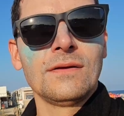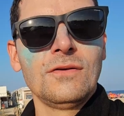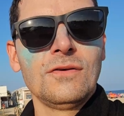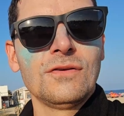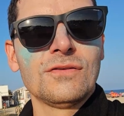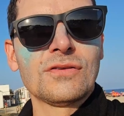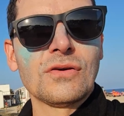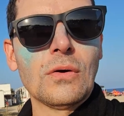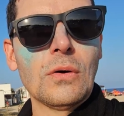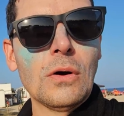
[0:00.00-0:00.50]

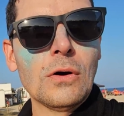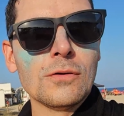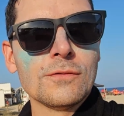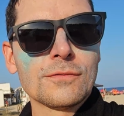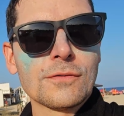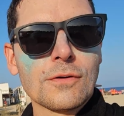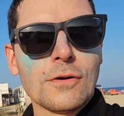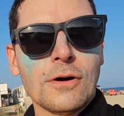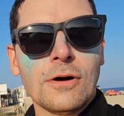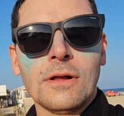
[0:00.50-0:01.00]
So
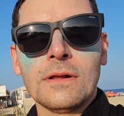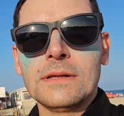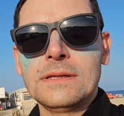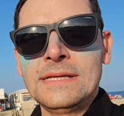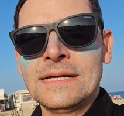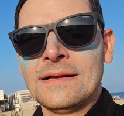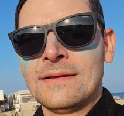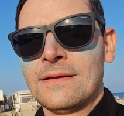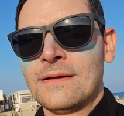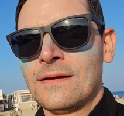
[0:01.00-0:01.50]
overall
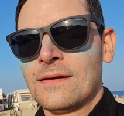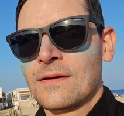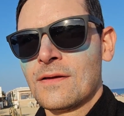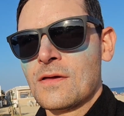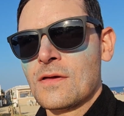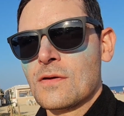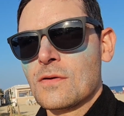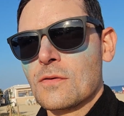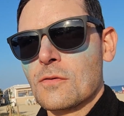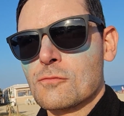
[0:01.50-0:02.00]

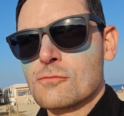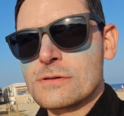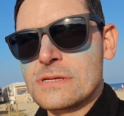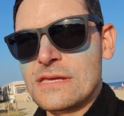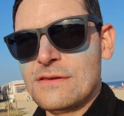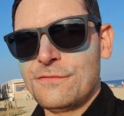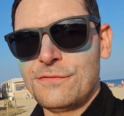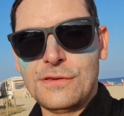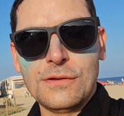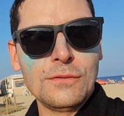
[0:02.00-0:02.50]

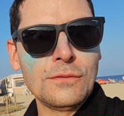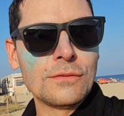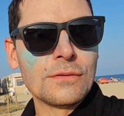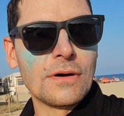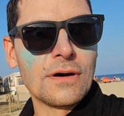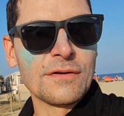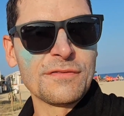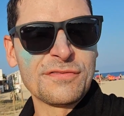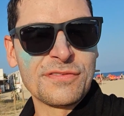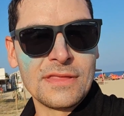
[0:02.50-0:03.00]
review
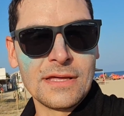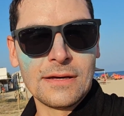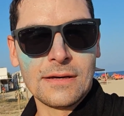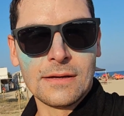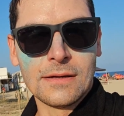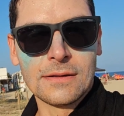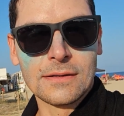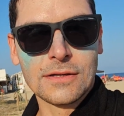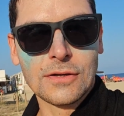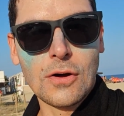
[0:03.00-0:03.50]
of
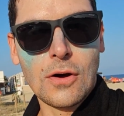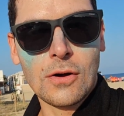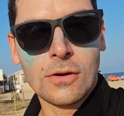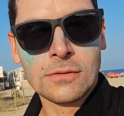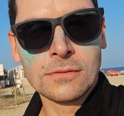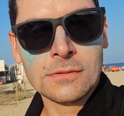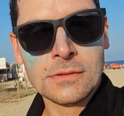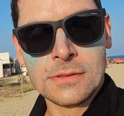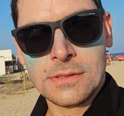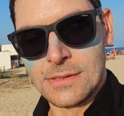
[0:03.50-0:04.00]
the
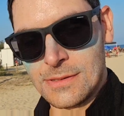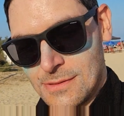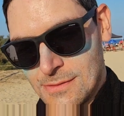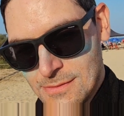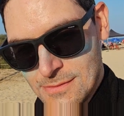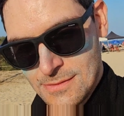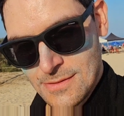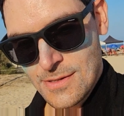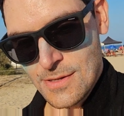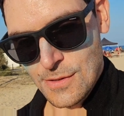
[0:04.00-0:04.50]
Gong
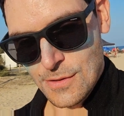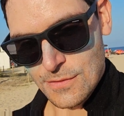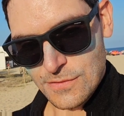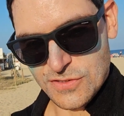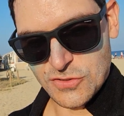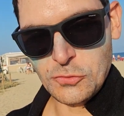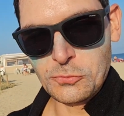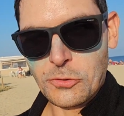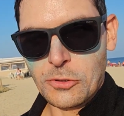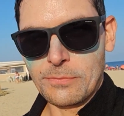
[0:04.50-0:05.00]

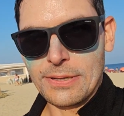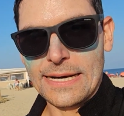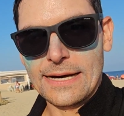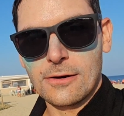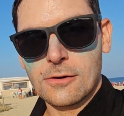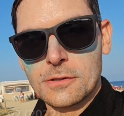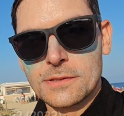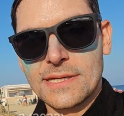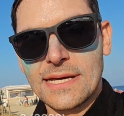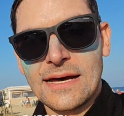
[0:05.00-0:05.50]

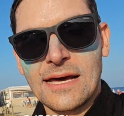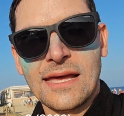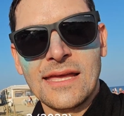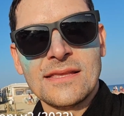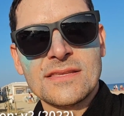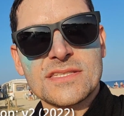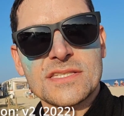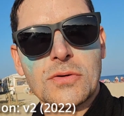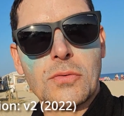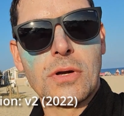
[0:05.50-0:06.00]
Superpower
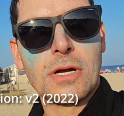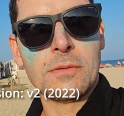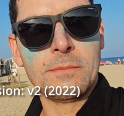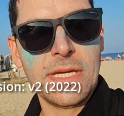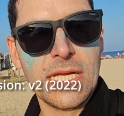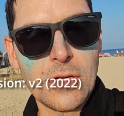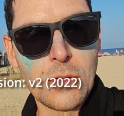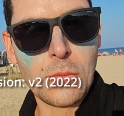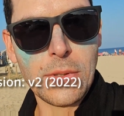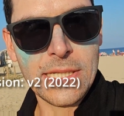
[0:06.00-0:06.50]
9 square
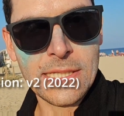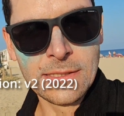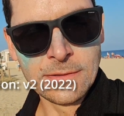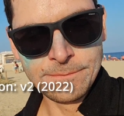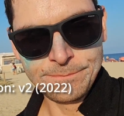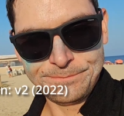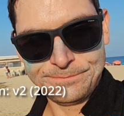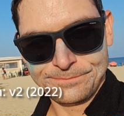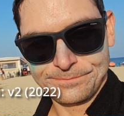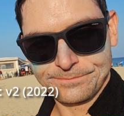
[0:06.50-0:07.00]
meter
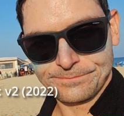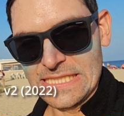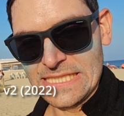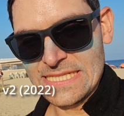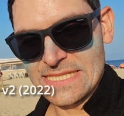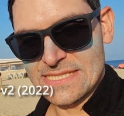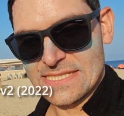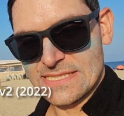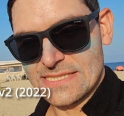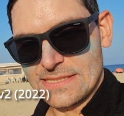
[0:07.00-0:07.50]
wing.
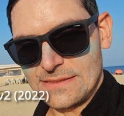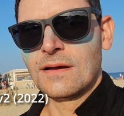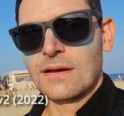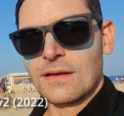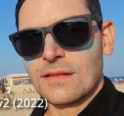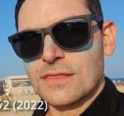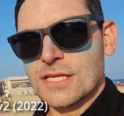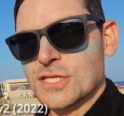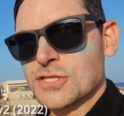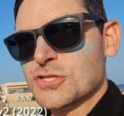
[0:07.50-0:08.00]
It's
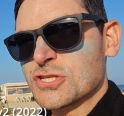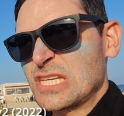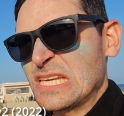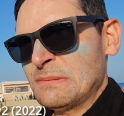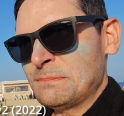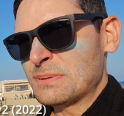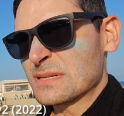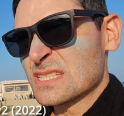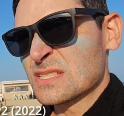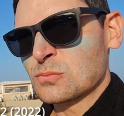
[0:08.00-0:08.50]
the
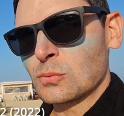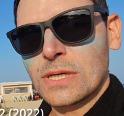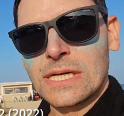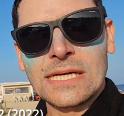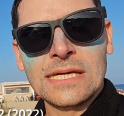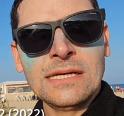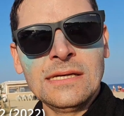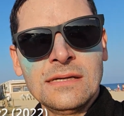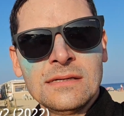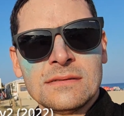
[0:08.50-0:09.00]
cheapest
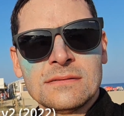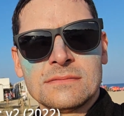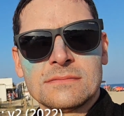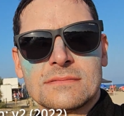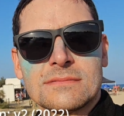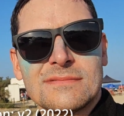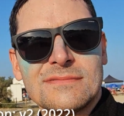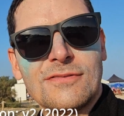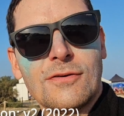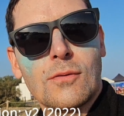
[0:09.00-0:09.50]
way
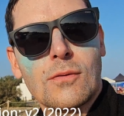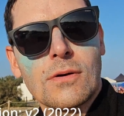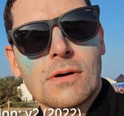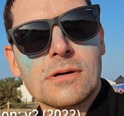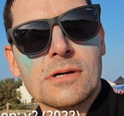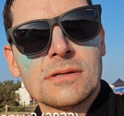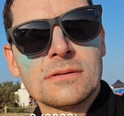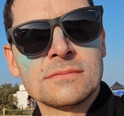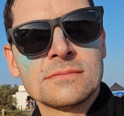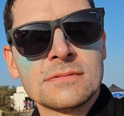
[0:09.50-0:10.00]

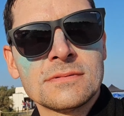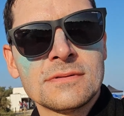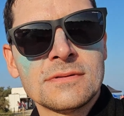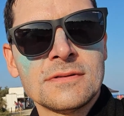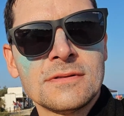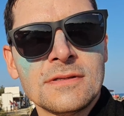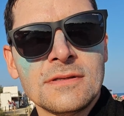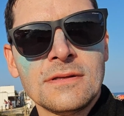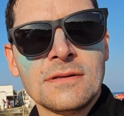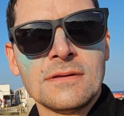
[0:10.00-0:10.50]
for
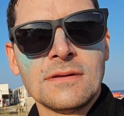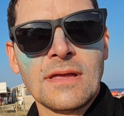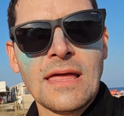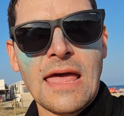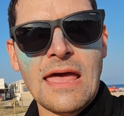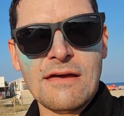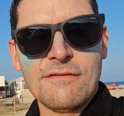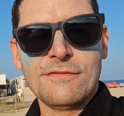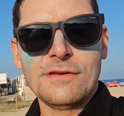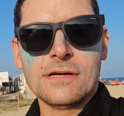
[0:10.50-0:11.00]

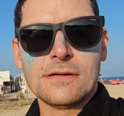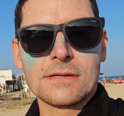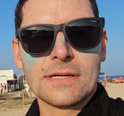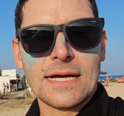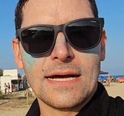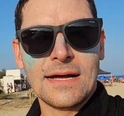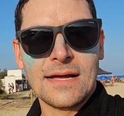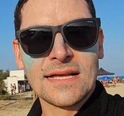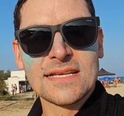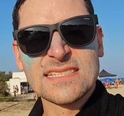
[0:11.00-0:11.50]
heavier
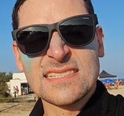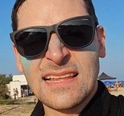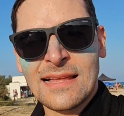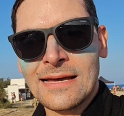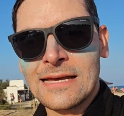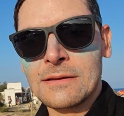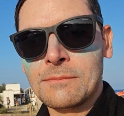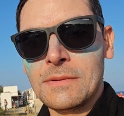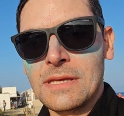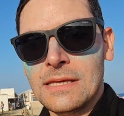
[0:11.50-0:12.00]
guys
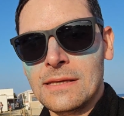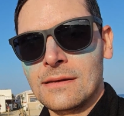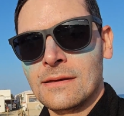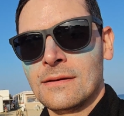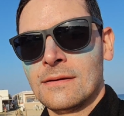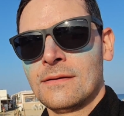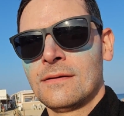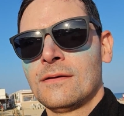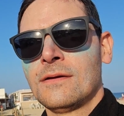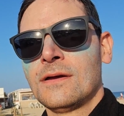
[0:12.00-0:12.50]
like me
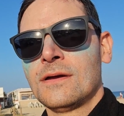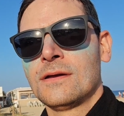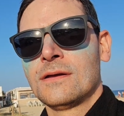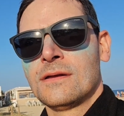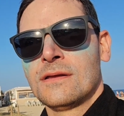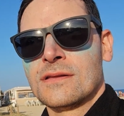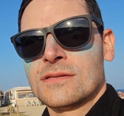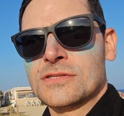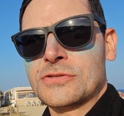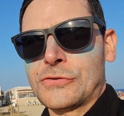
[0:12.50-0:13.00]

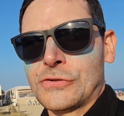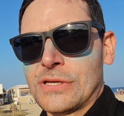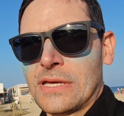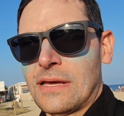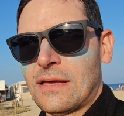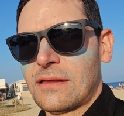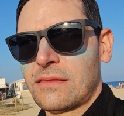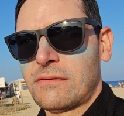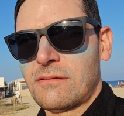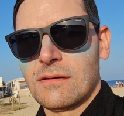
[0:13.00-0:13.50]
to
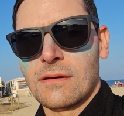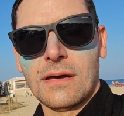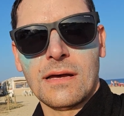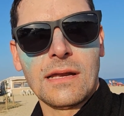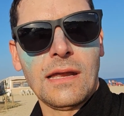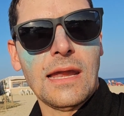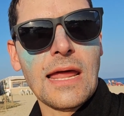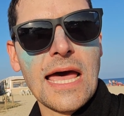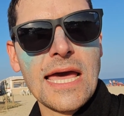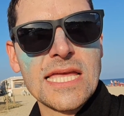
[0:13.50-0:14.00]
get a
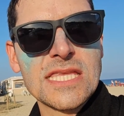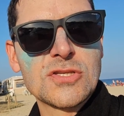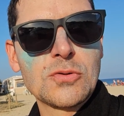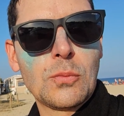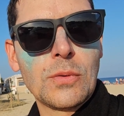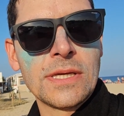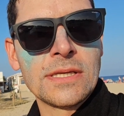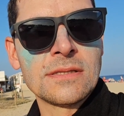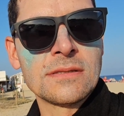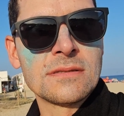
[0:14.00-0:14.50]
light
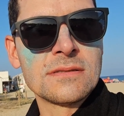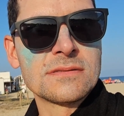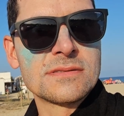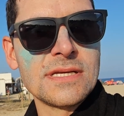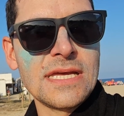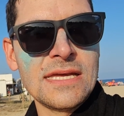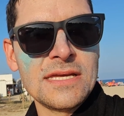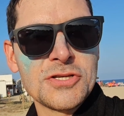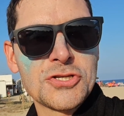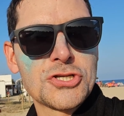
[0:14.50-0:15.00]

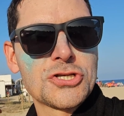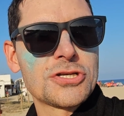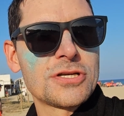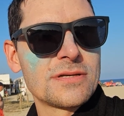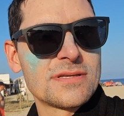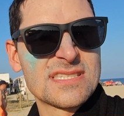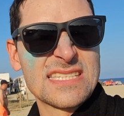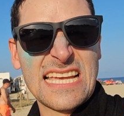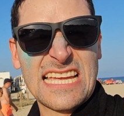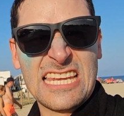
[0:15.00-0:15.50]
wind-ish
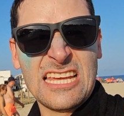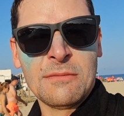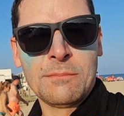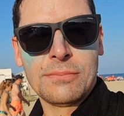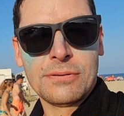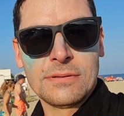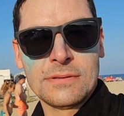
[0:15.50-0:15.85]
setup,